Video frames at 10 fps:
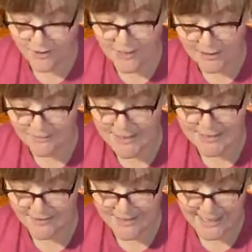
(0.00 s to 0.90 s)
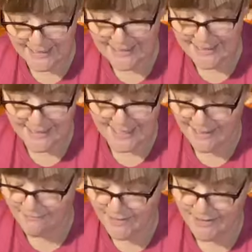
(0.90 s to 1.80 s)
little harmless little snakes. Get
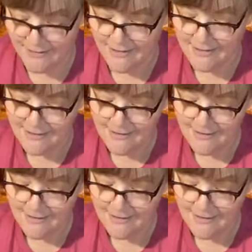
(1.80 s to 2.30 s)
out of my yard.